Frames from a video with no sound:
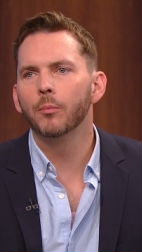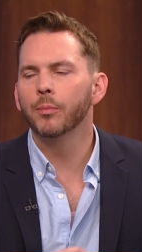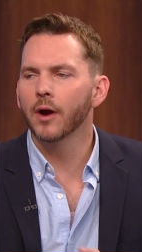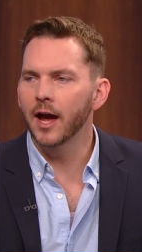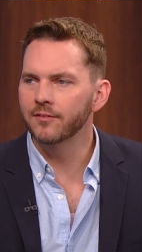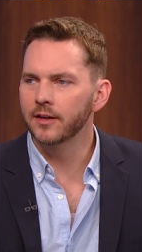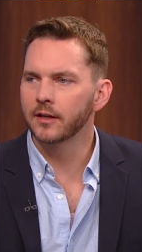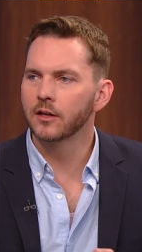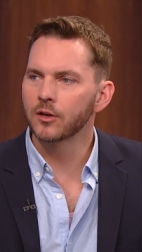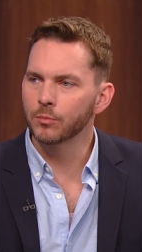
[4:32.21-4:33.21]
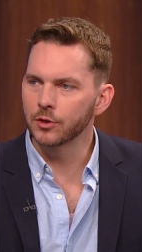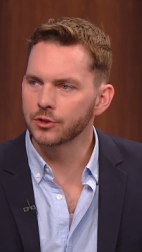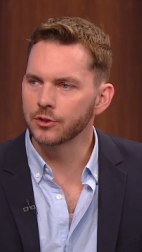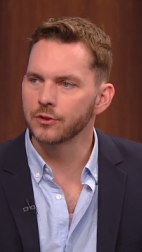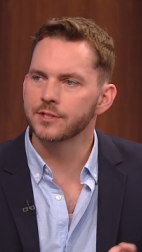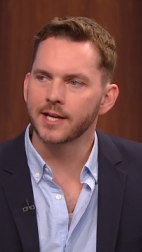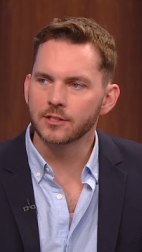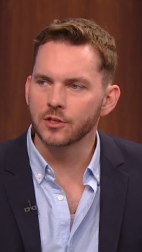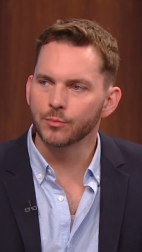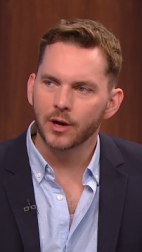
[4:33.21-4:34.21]
private commercial
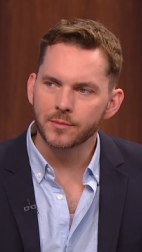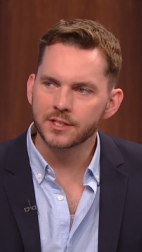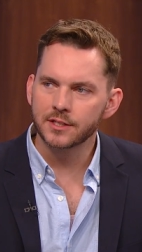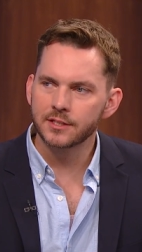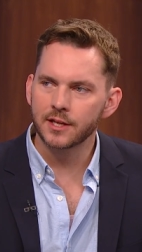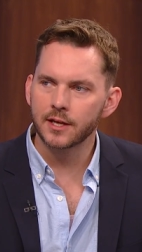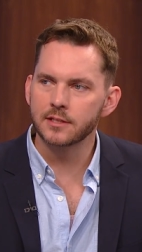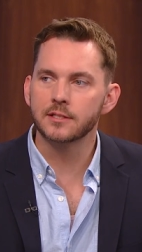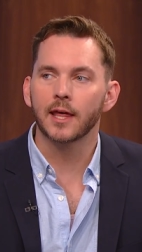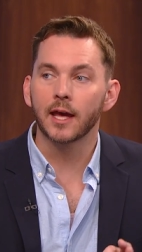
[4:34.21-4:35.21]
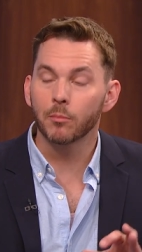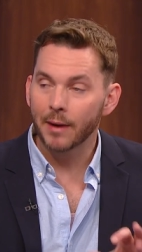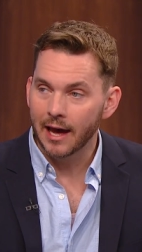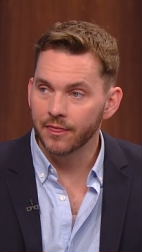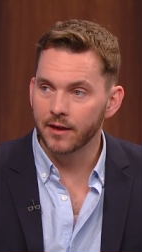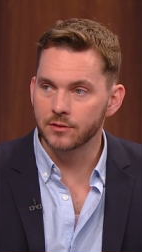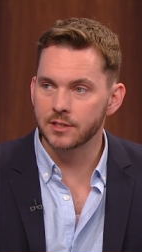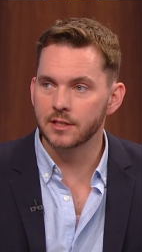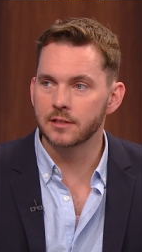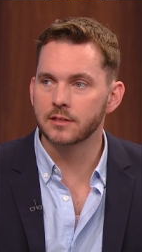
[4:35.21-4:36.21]
sex on premises sites like
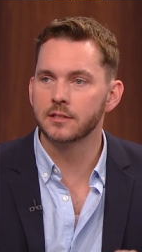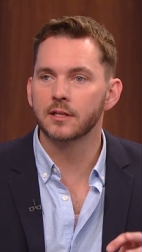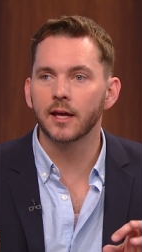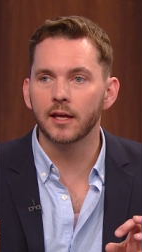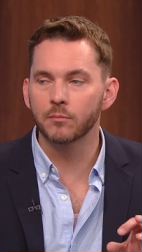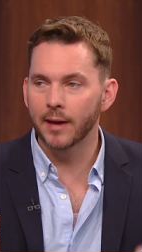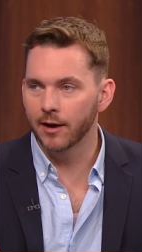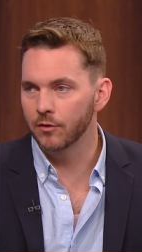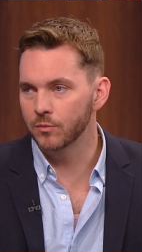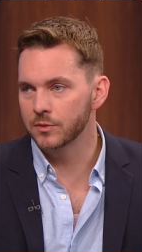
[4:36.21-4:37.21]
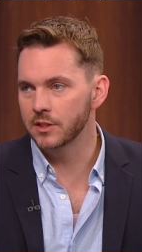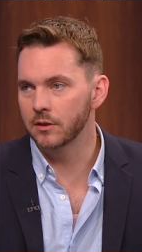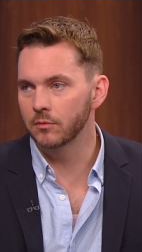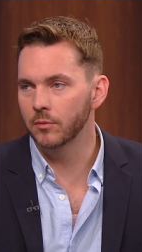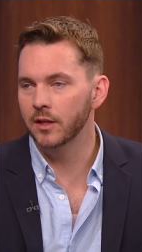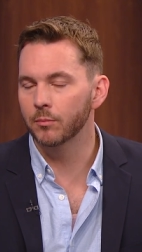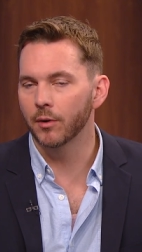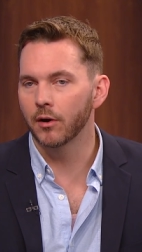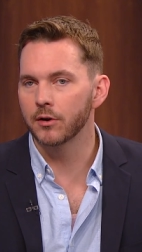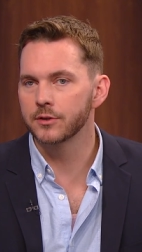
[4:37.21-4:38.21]
bathhouses and backrooms in, in
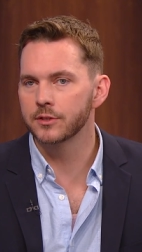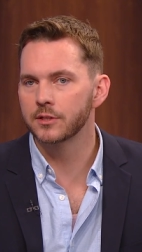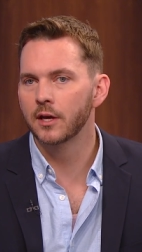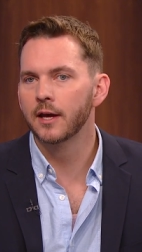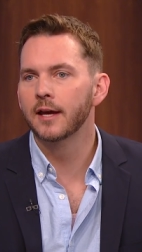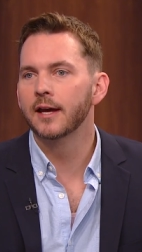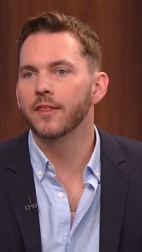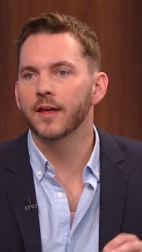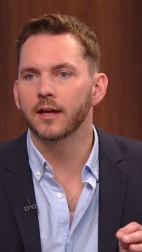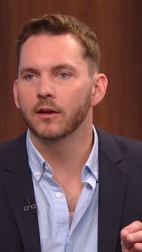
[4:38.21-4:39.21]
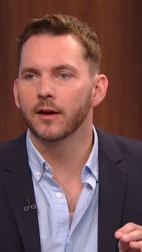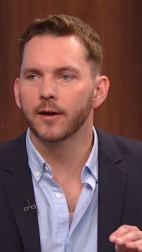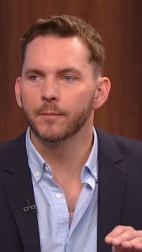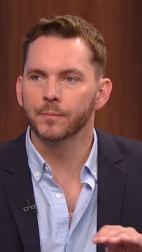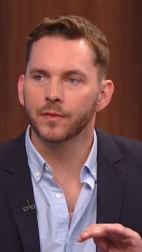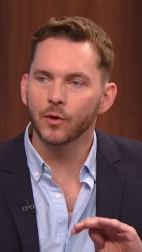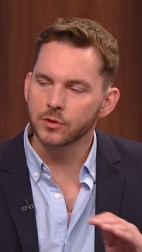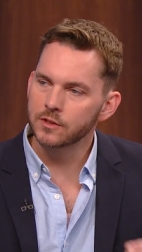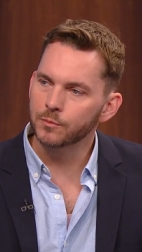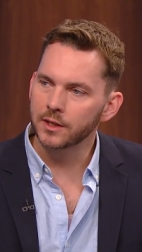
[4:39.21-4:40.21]
bars, that um,
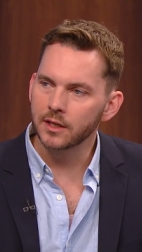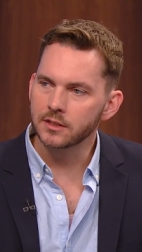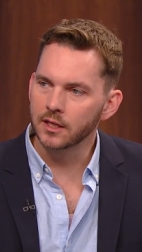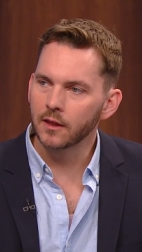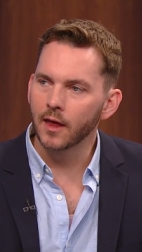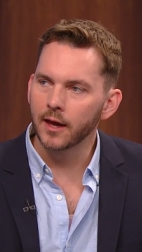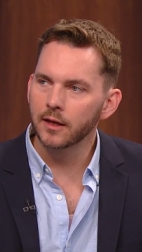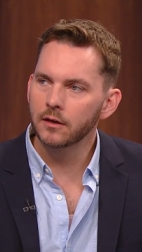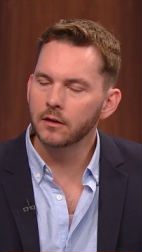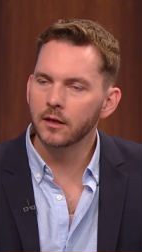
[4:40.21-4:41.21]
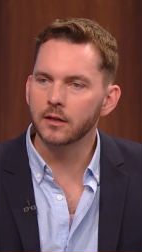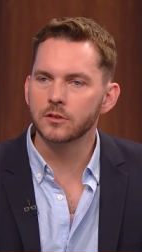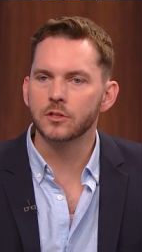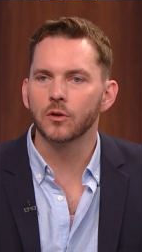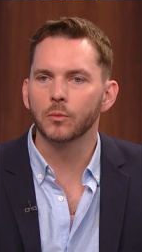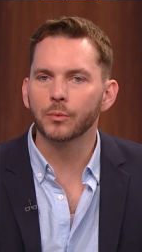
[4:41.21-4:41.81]
those have been in decline. And so